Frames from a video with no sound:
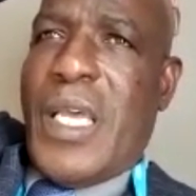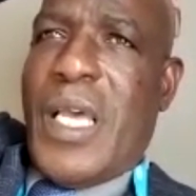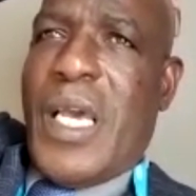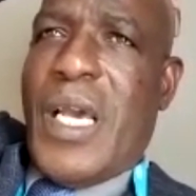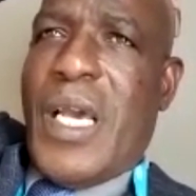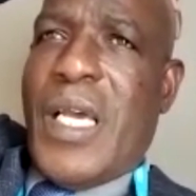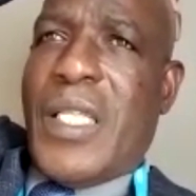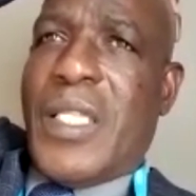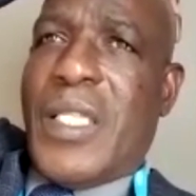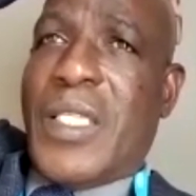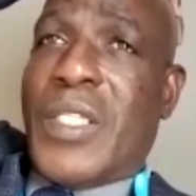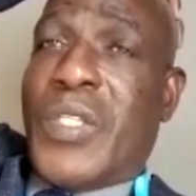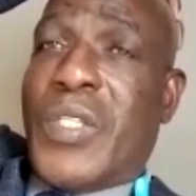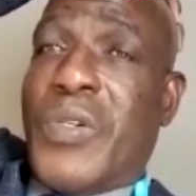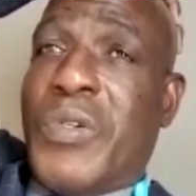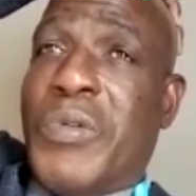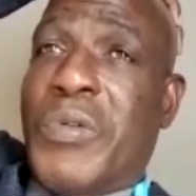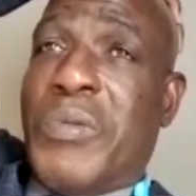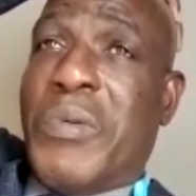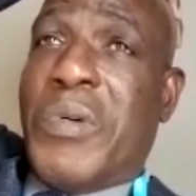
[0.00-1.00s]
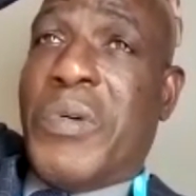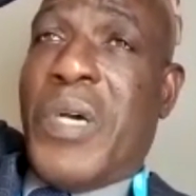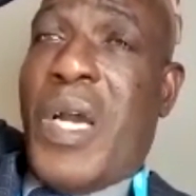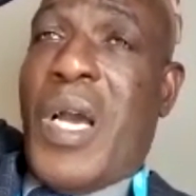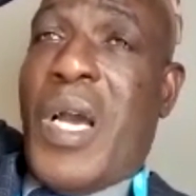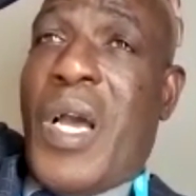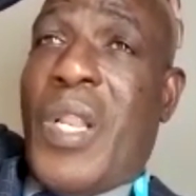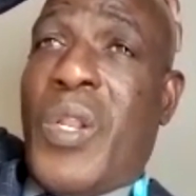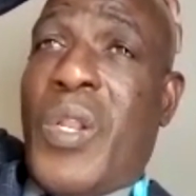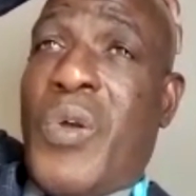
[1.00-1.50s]
and to
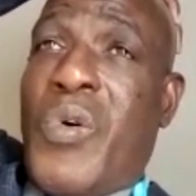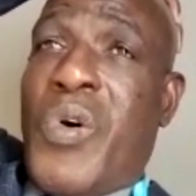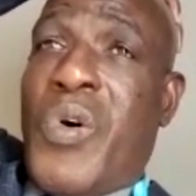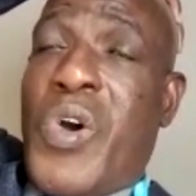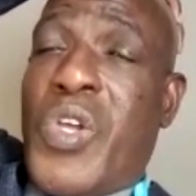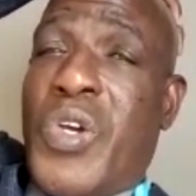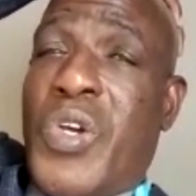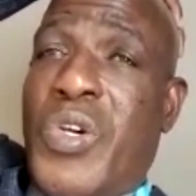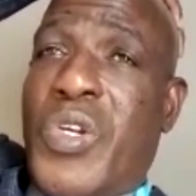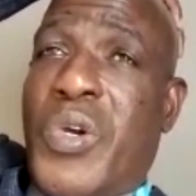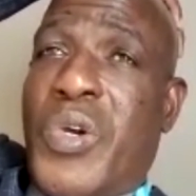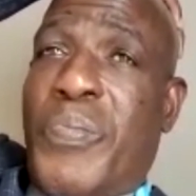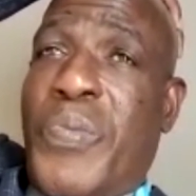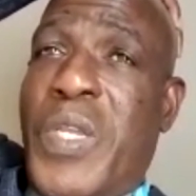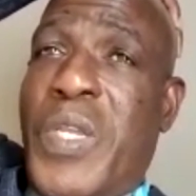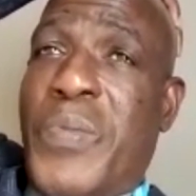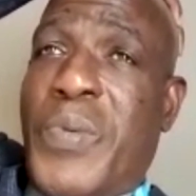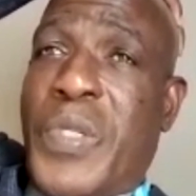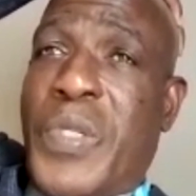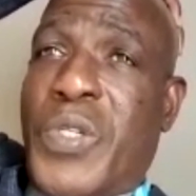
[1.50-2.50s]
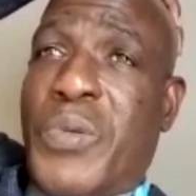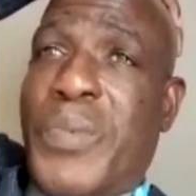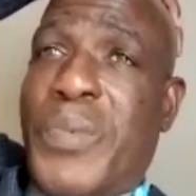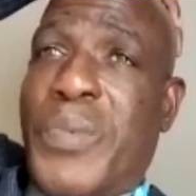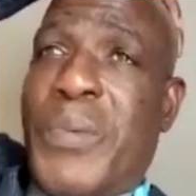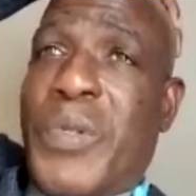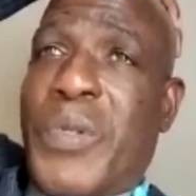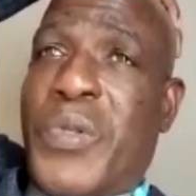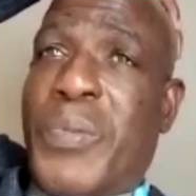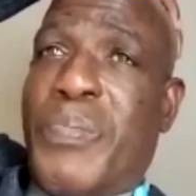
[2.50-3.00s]
allow your, your people to be
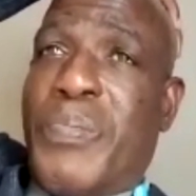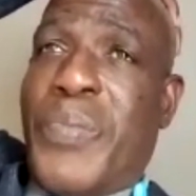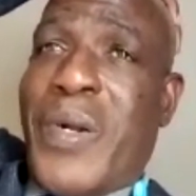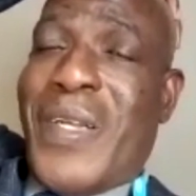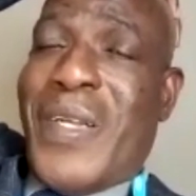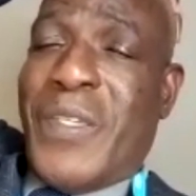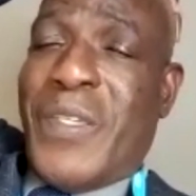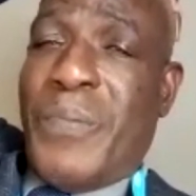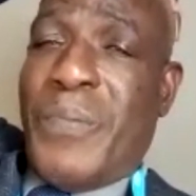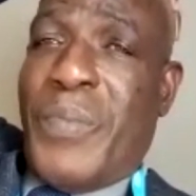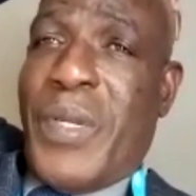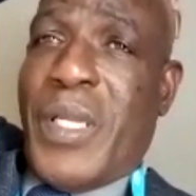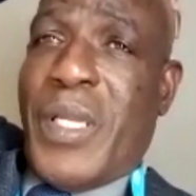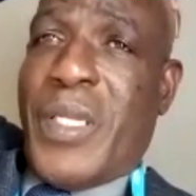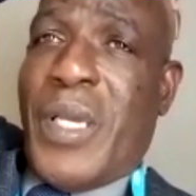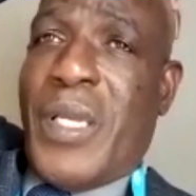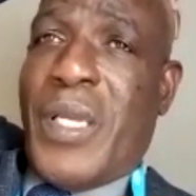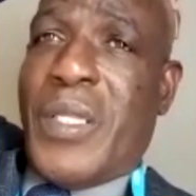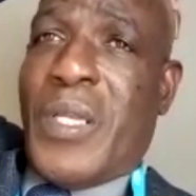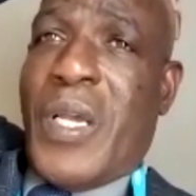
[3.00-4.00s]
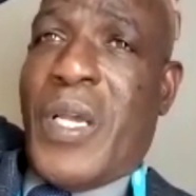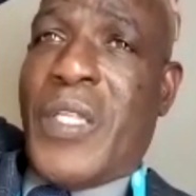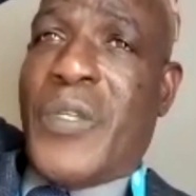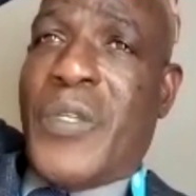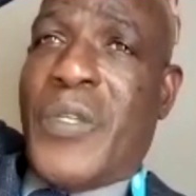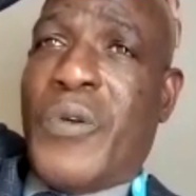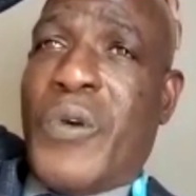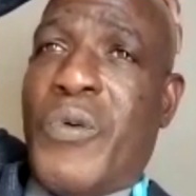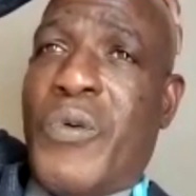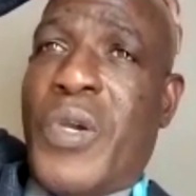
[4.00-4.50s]
able to participate and
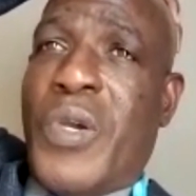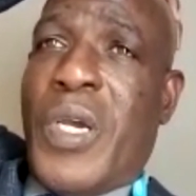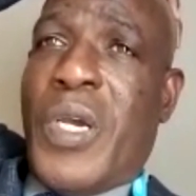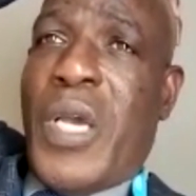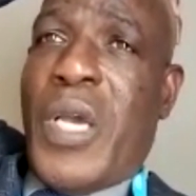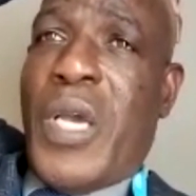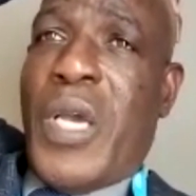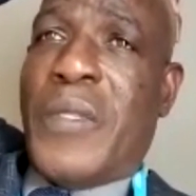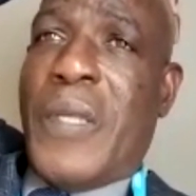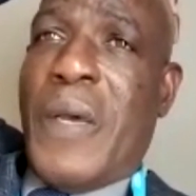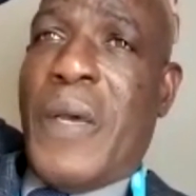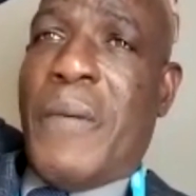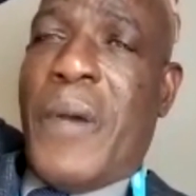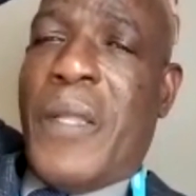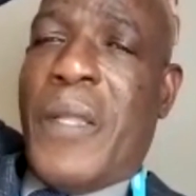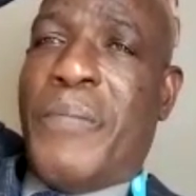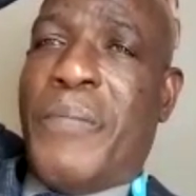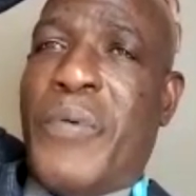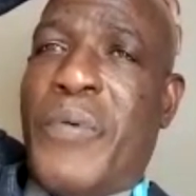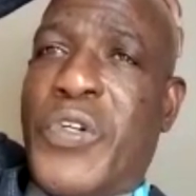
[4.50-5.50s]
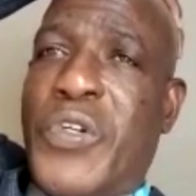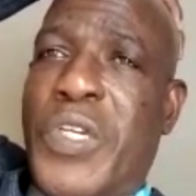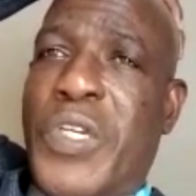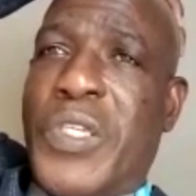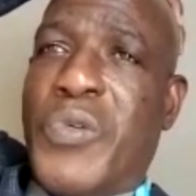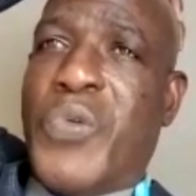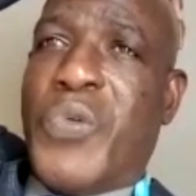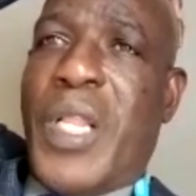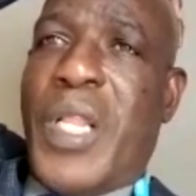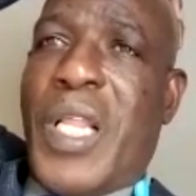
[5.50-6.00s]
continue to go and, and purchase
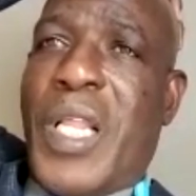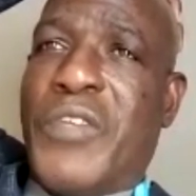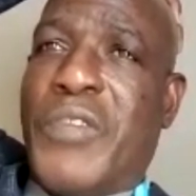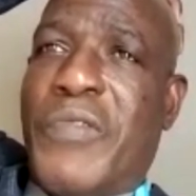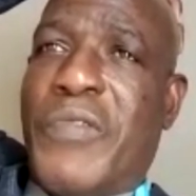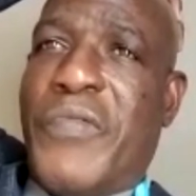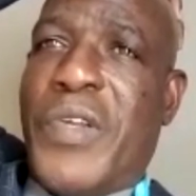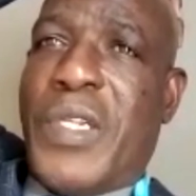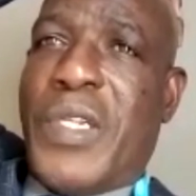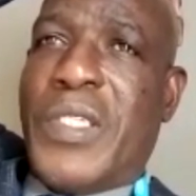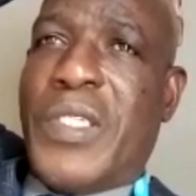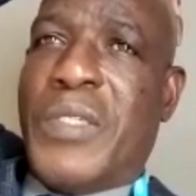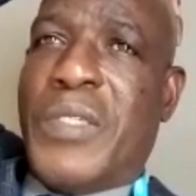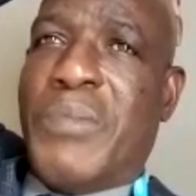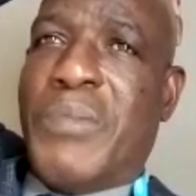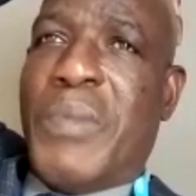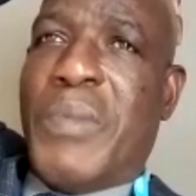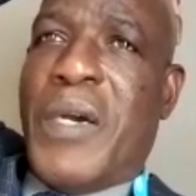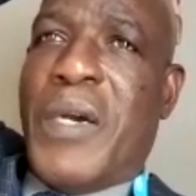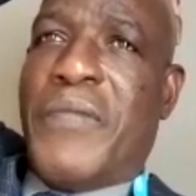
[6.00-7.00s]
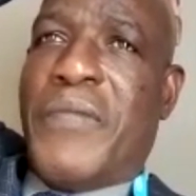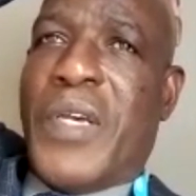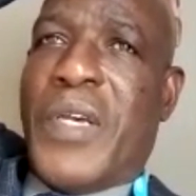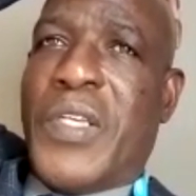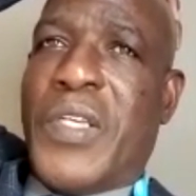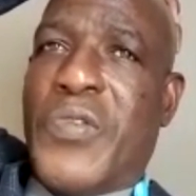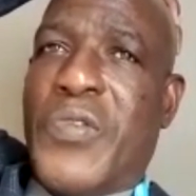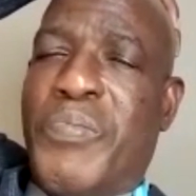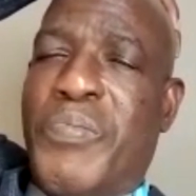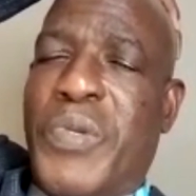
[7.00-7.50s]
only electric vehicles maybe after
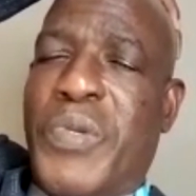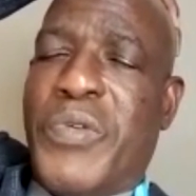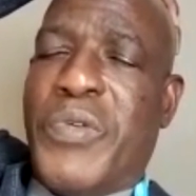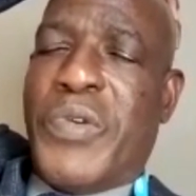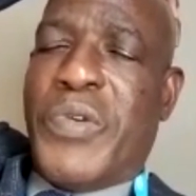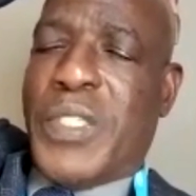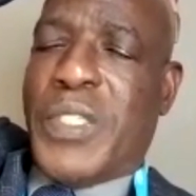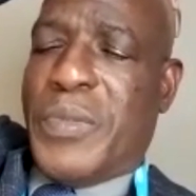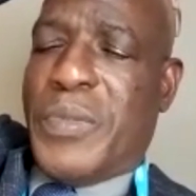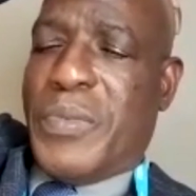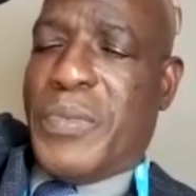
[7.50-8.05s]
a certain period.